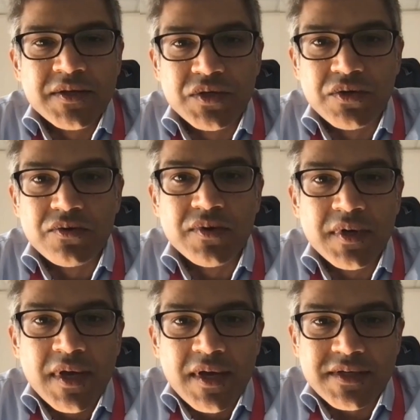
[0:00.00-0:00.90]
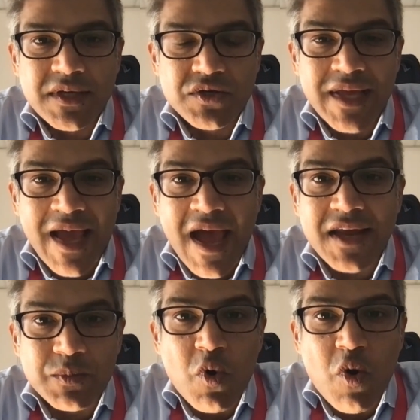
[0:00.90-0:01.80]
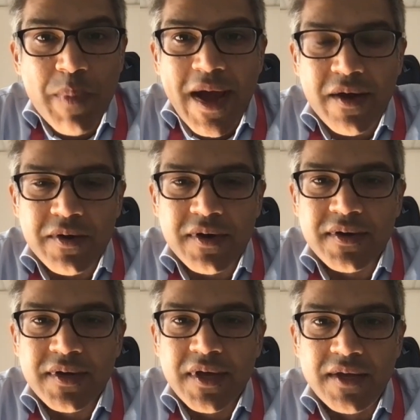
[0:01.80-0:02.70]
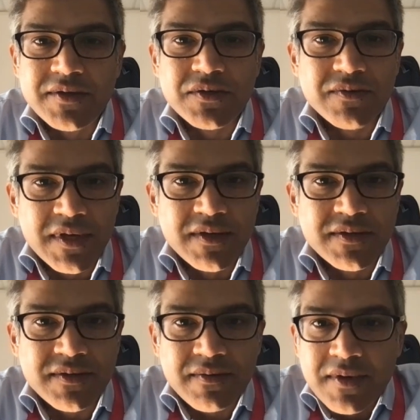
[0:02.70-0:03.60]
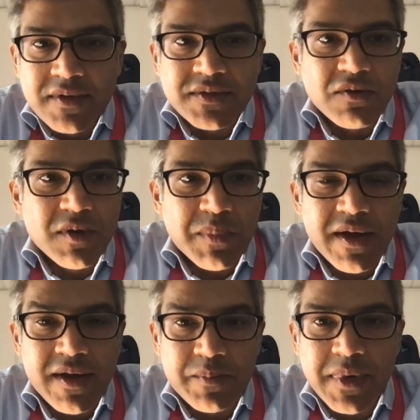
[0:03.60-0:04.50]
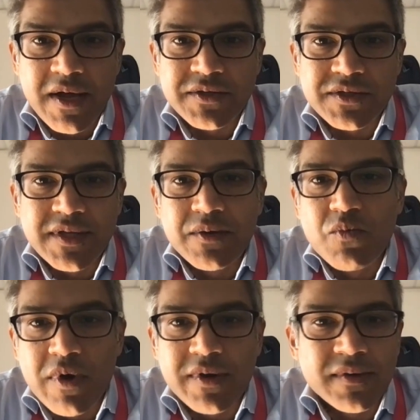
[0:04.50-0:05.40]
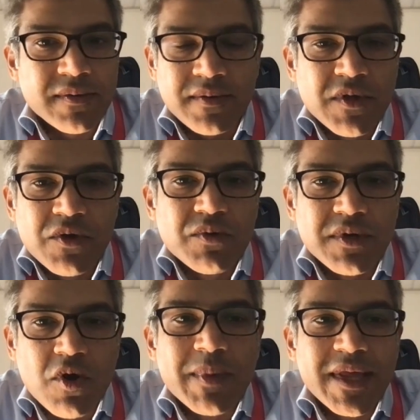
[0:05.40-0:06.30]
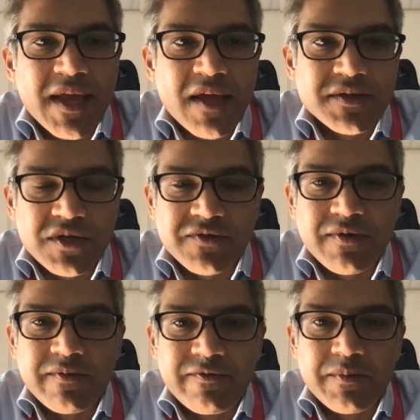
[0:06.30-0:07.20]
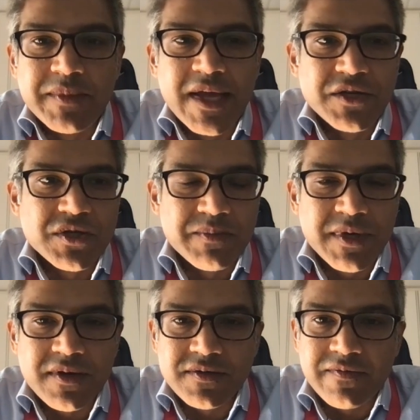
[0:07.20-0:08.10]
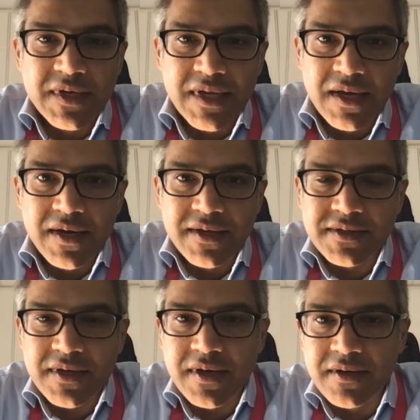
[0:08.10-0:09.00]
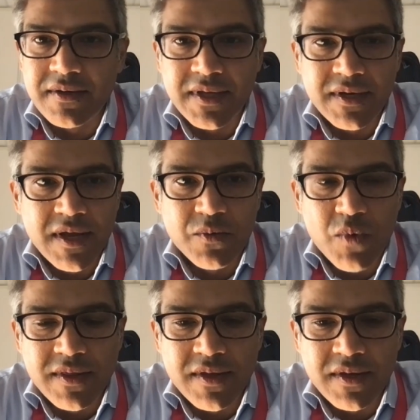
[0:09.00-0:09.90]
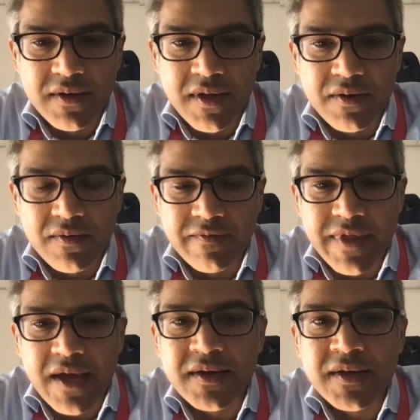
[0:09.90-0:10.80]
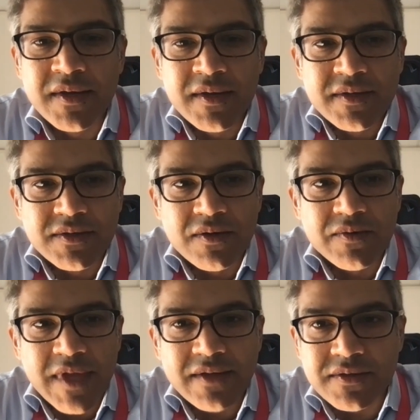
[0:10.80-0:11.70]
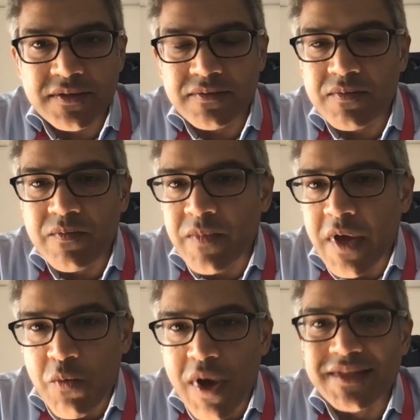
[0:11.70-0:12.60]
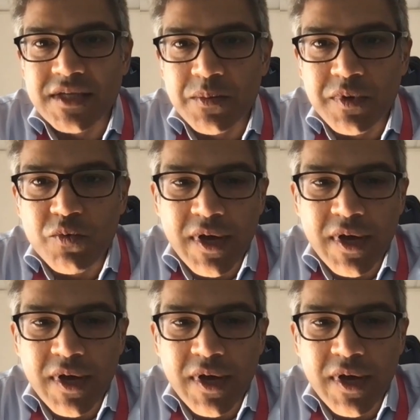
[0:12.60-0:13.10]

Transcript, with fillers: to essentially add more power into these solar plants than what you would normally get just from nature because of the day-night cycle and weather and all of that. So that's one simple